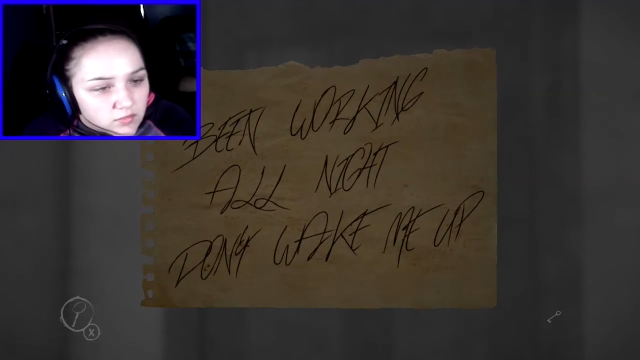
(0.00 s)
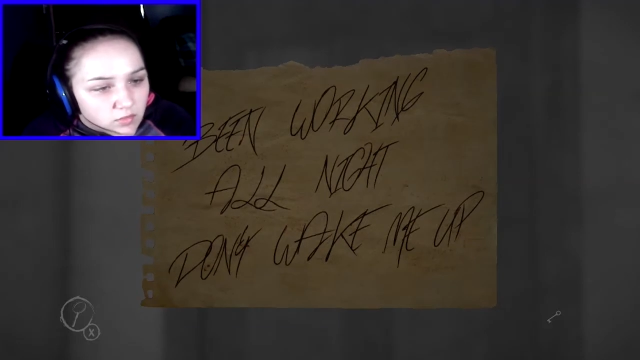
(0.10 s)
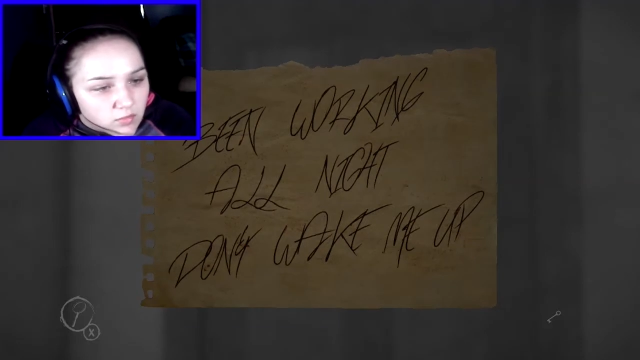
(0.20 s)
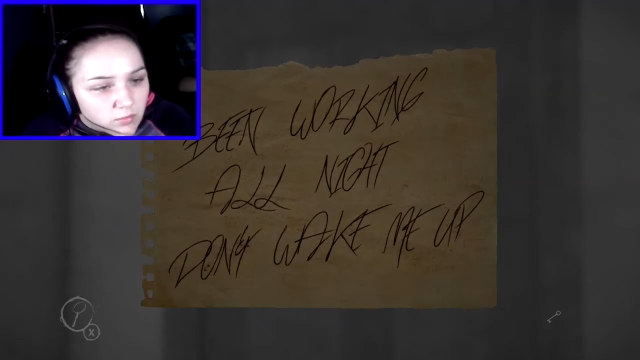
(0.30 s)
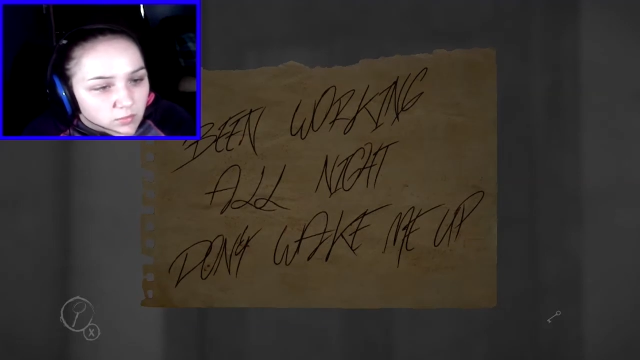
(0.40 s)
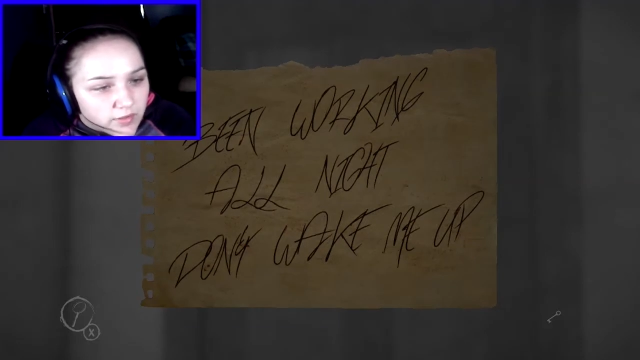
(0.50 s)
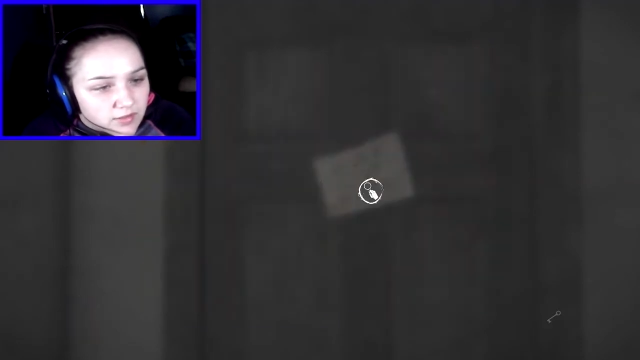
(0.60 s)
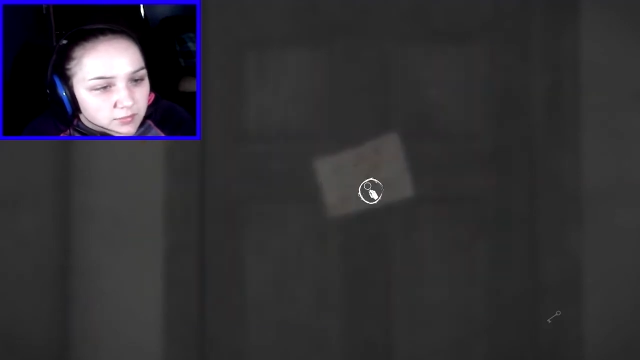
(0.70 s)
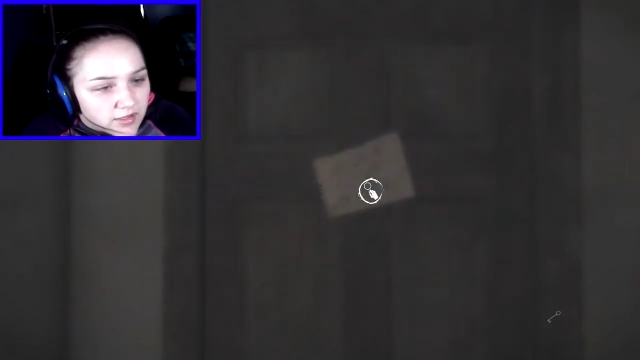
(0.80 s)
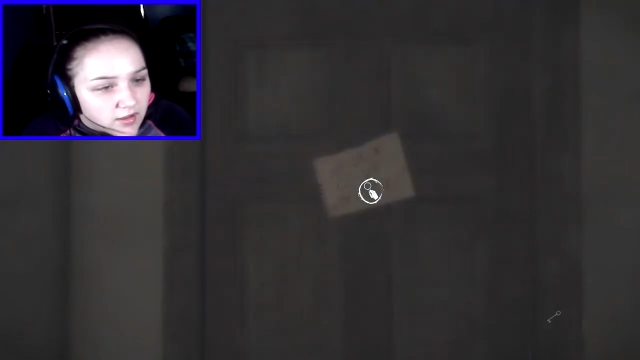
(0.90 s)
Don't
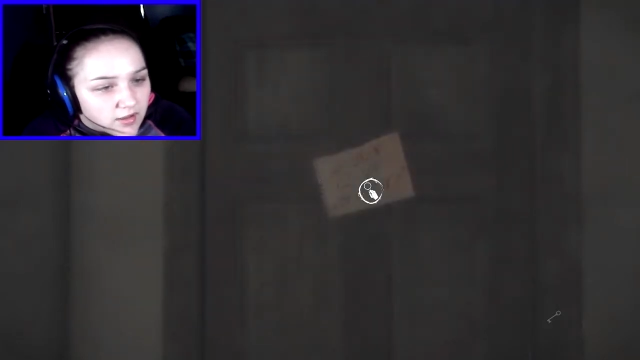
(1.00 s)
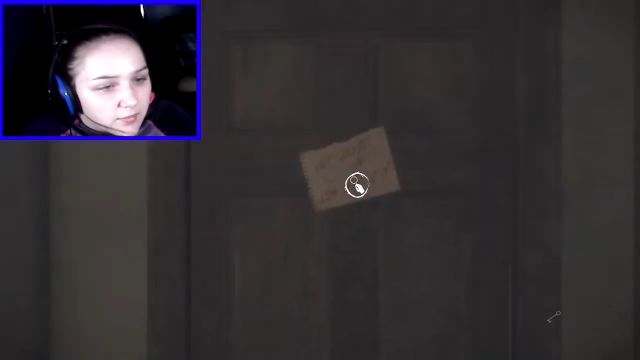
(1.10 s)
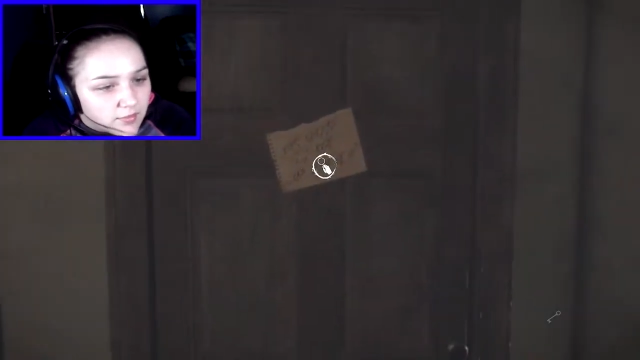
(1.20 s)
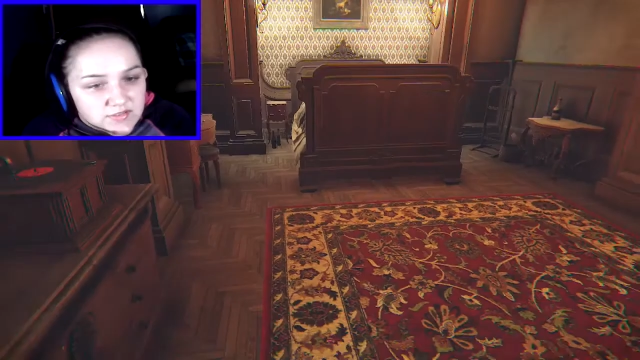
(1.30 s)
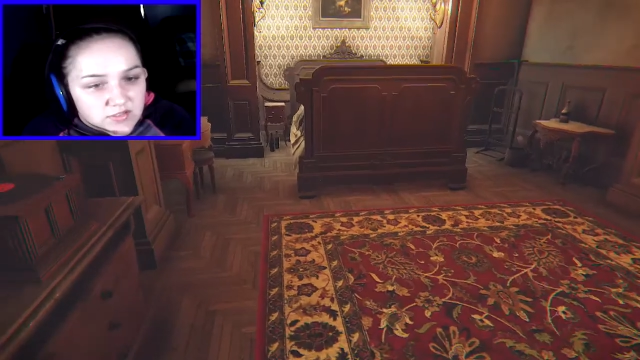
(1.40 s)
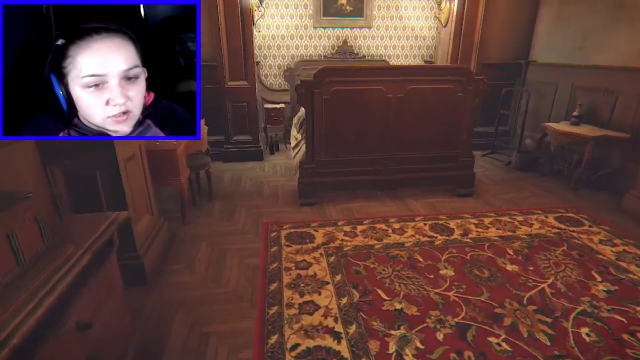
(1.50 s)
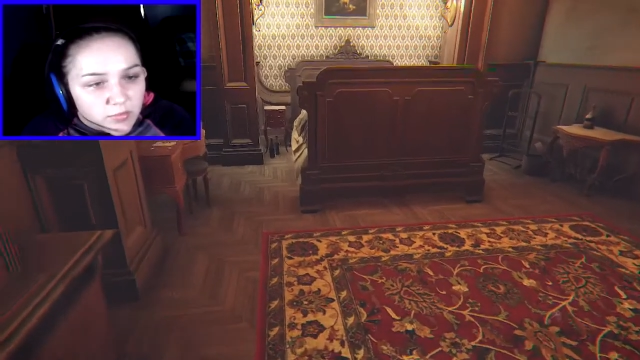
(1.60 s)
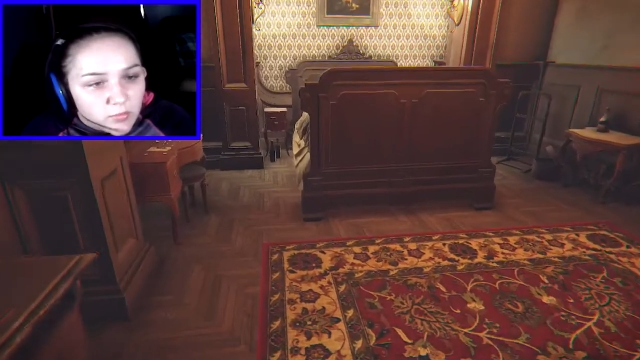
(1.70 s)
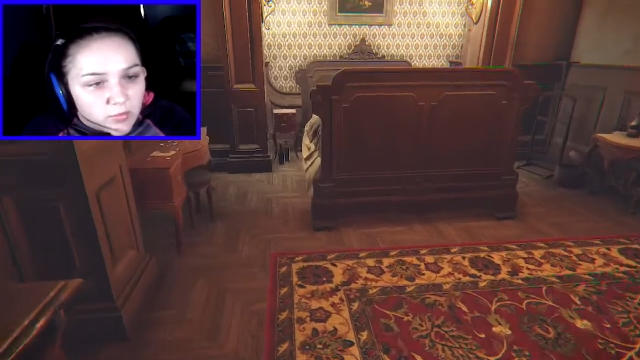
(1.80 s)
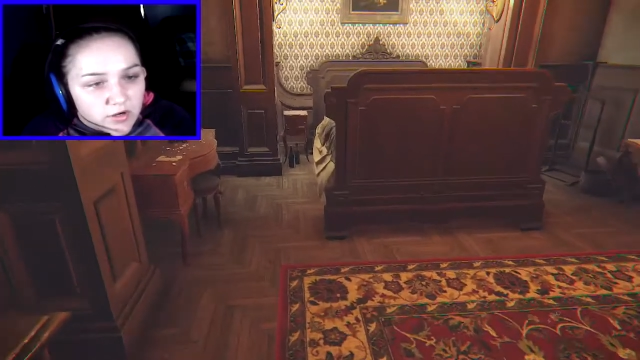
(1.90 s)
wake me up. So
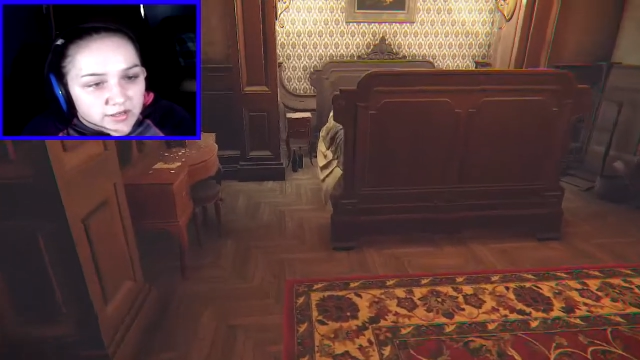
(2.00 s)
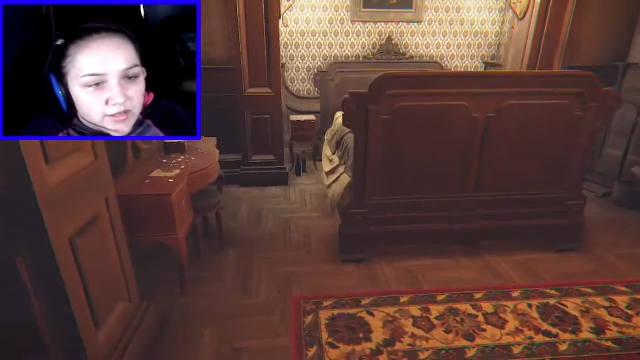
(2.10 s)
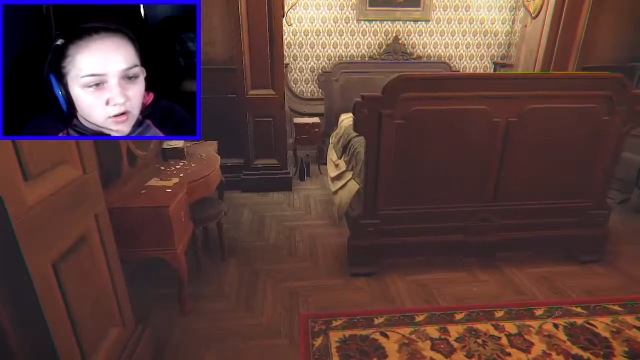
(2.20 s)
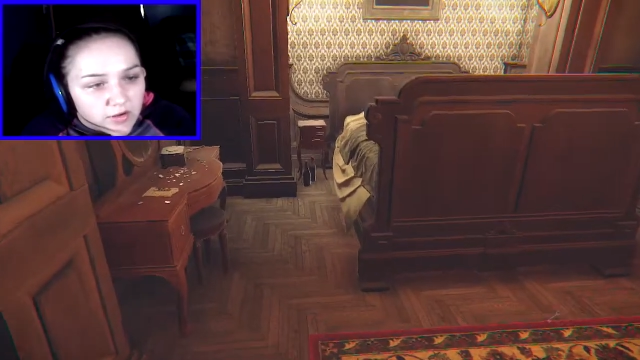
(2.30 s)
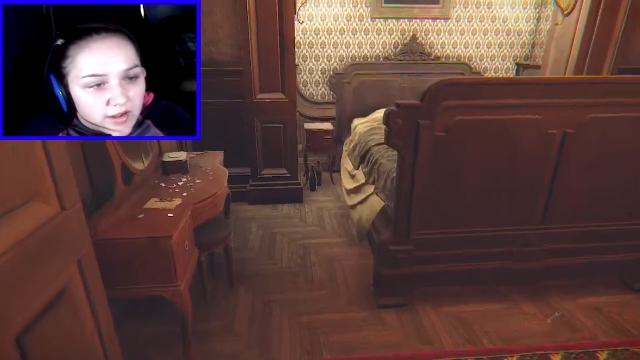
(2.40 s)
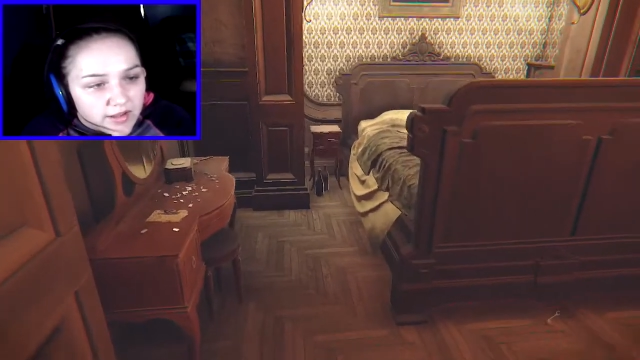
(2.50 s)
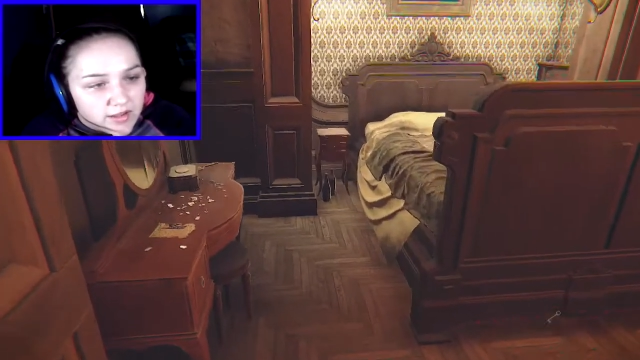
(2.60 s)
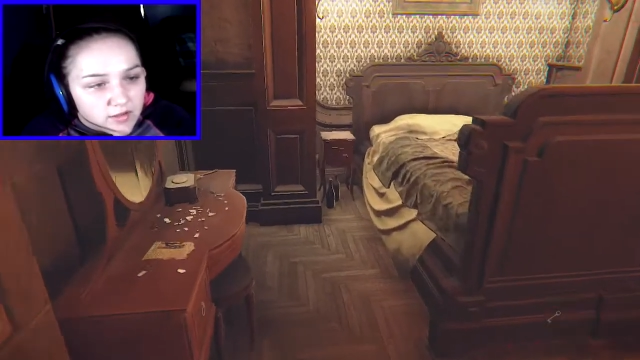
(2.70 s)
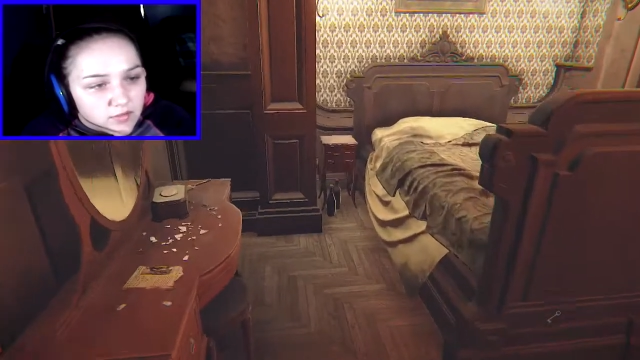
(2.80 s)
you've been working all night?